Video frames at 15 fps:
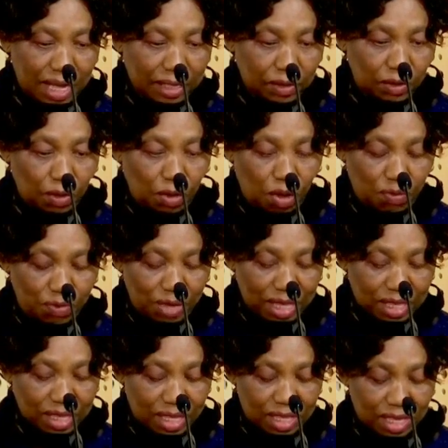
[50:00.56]
are
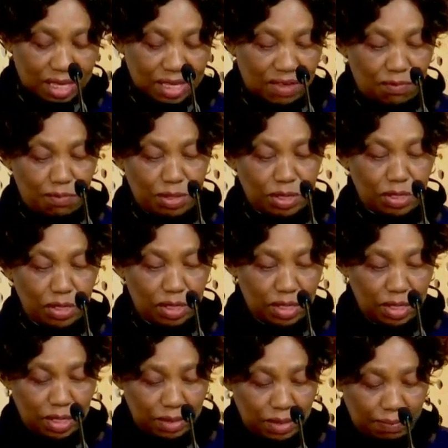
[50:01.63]
obvious things that have been
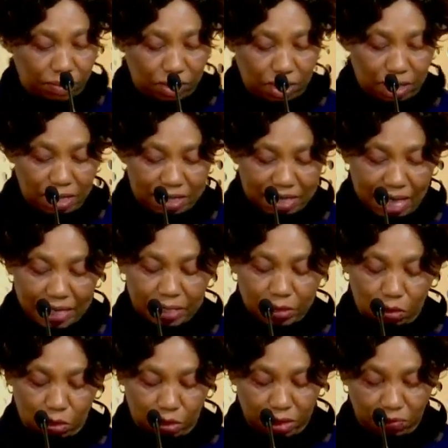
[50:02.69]
said
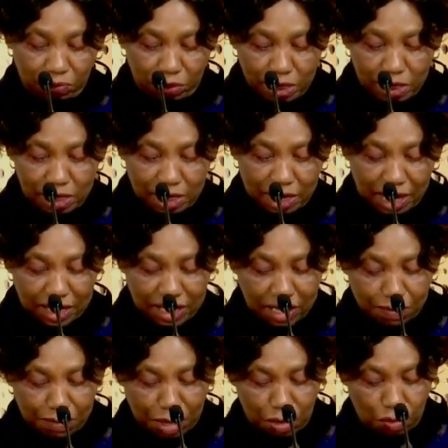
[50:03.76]
or even
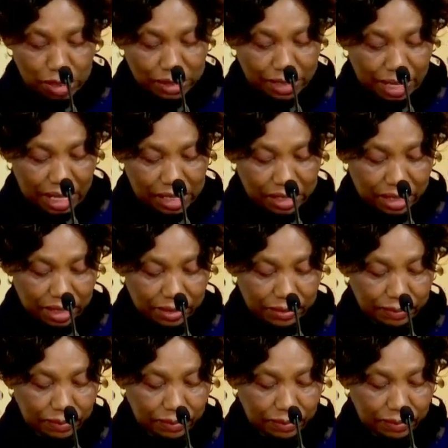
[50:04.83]
indicated by World Health.